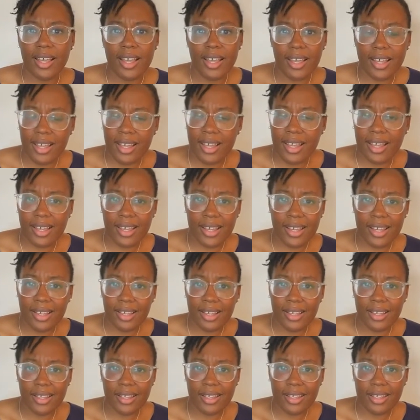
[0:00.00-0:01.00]
uh, uh,
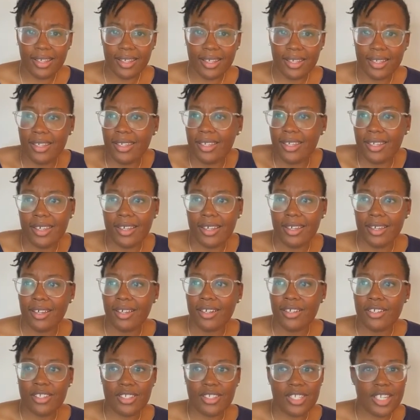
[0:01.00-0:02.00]
uh,
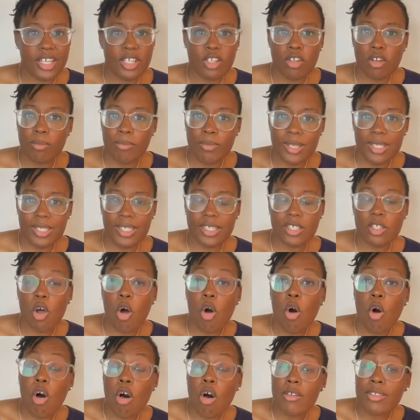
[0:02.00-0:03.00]
just in your
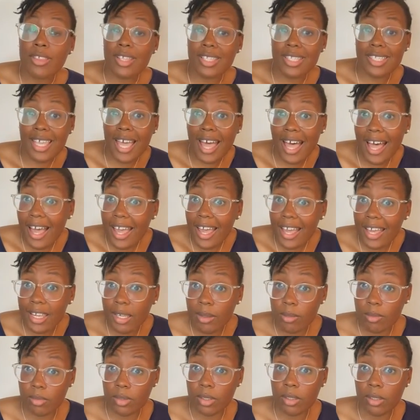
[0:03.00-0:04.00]
business all the
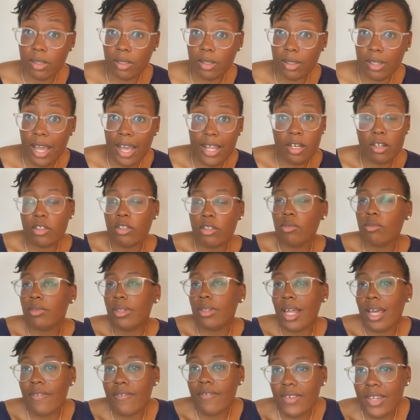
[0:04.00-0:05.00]
time. I know
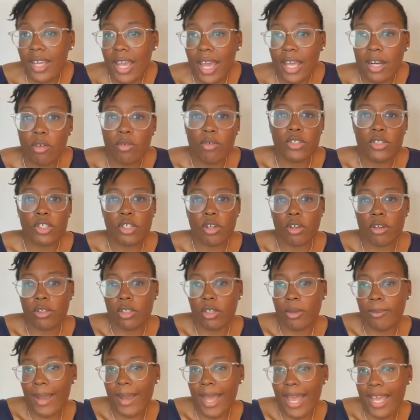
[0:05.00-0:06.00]
you love it. I know it's your,
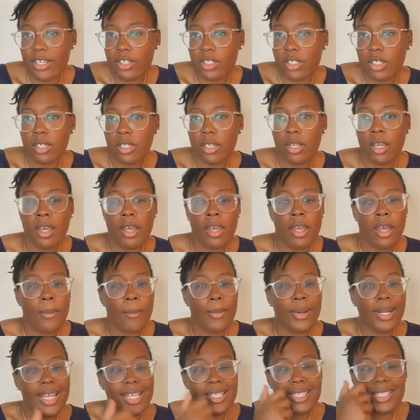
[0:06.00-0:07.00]
your passion.
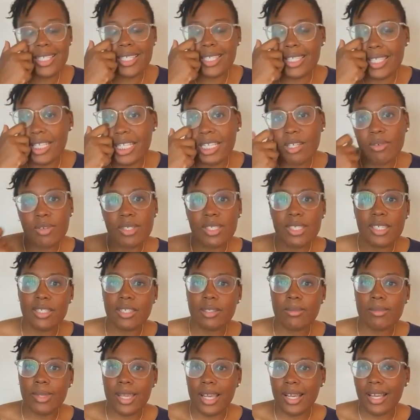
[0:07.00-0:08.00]
But at
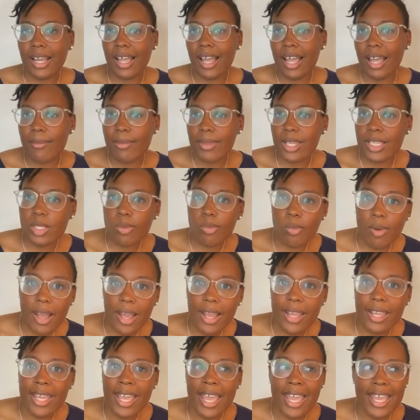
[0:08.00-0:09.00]
succeedingwithsystems.com, that's
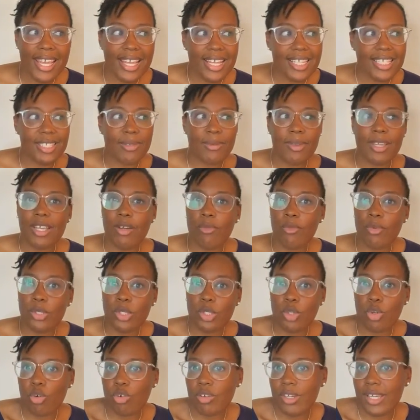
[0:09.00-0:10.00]
why it's it
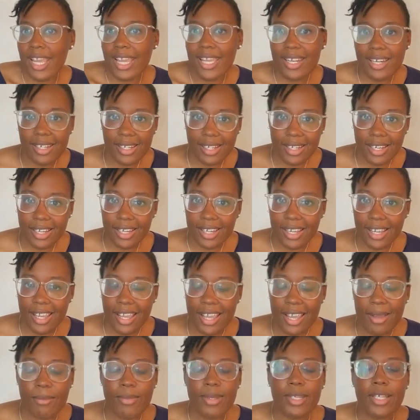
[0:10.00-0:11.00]
was created.
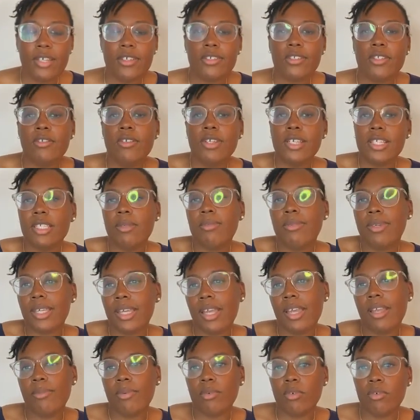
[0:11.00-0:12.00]
Because you need to
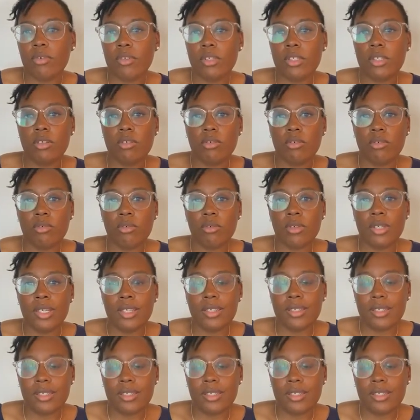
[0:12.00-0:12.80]
be able to